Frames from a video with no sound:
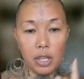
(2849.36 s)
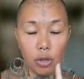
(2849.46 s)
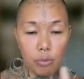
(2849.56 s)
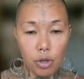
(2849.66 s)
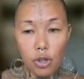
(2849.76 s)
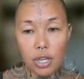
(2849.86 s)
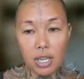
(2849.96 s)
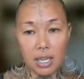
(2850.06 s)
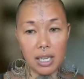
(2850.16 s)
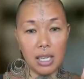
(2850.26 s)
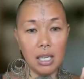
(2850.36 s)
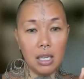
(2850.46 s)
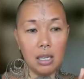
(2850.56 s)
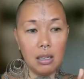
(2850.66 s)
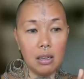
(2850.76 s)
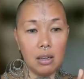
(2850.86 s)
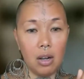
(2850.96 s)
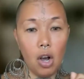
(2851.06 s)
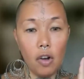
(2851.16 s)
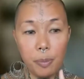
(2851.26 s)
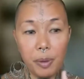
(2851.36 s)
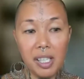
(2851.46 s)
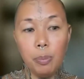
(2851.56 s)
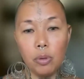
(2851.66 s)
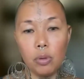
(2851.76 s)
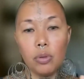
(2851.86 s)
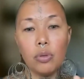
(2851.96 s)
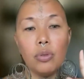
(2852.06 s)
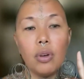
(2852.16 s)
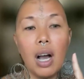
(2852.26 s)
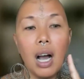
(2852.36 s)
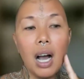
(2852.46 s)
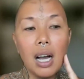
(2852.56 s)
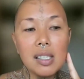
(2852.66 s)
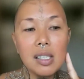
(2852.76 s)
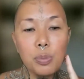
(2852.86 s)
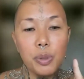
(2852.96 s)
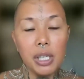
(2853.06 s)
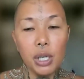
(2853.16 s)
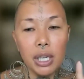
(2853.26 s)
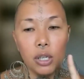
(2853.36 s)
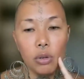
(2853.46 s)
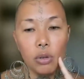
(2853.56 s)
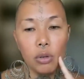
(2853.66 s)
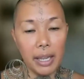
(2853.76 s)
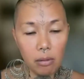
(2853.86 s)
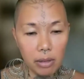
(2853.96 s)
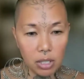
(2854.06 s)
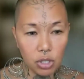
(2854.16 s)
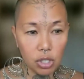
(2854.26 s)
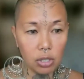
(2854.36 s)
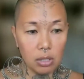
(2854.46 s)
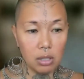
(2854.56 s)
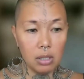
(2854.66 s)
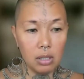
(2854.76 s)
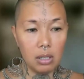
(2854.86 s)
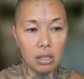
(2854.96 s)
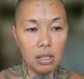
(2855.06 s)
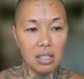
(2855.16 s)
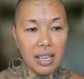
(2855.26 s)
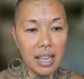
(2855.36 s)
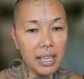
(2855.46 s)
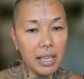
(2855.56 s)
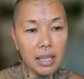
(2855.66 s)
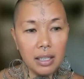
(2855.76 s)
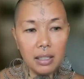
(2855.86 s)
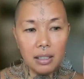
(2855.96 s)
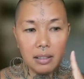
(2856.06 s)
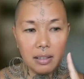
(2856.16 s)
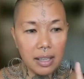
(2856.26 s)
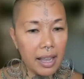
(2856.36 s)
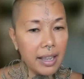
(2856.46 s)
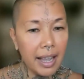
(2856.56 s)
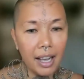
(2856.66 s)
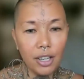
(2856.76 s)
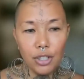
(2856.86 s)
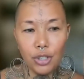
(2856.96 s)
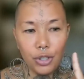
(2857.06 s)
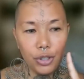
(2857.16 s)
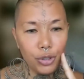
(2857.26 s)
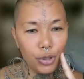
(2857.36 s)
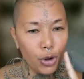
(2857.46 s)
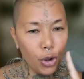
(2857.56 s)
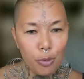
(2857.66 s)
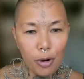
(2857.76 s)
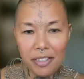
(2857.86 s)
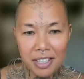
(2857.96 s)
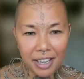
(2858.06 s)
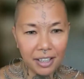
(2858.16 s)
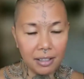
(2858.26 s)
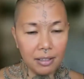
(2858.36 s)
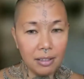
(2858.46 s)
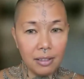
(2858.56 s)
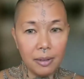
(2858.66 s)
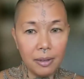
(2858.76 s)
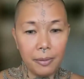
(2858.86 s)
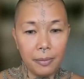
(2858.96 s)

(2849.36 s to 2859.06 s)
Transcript: with a community of people who are speaking your language day in, day out, no breath taken.